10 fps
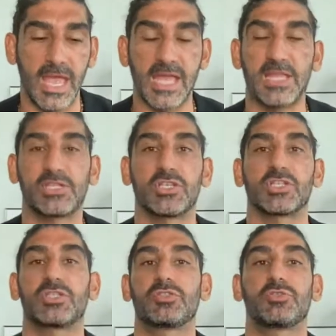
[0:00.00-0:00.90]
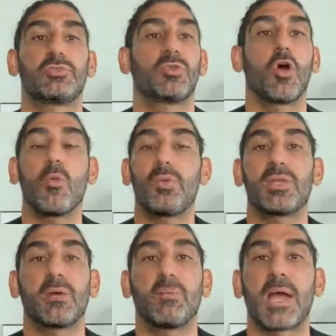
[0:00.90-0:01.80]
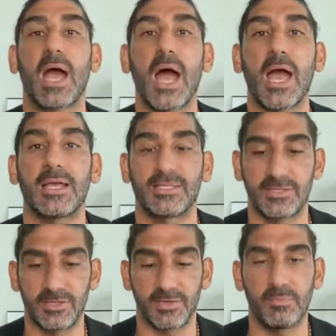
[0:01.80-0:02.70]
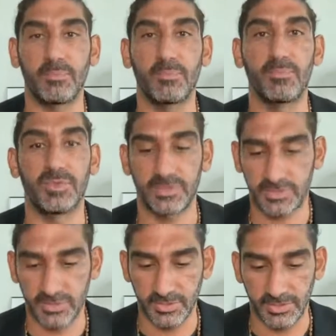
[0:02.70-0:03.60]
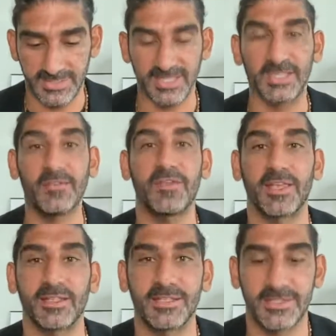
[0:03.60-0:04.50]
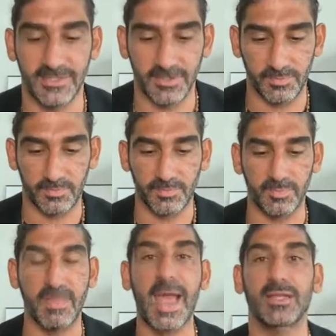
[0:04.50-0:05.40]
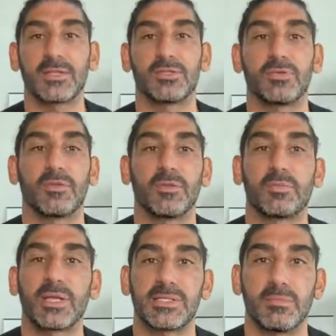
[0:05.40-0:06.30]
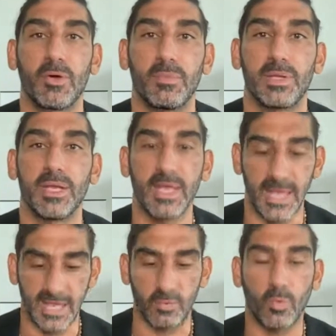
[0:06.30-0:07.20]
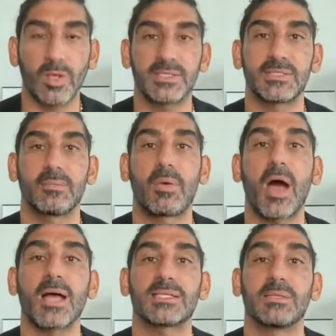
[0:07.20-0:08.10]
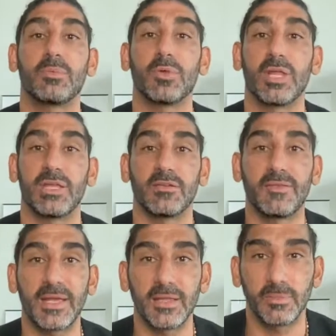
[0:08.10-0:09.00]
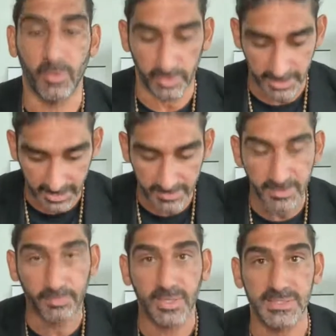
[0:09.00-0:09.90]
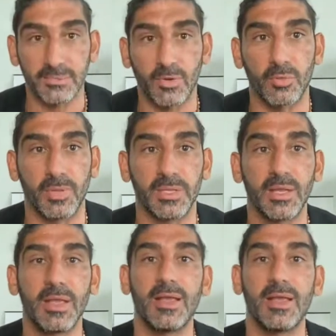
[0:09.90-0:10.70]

And it just opened up my eyes to the significance, to the magnitude of the present moment and what's possible and available in the present moment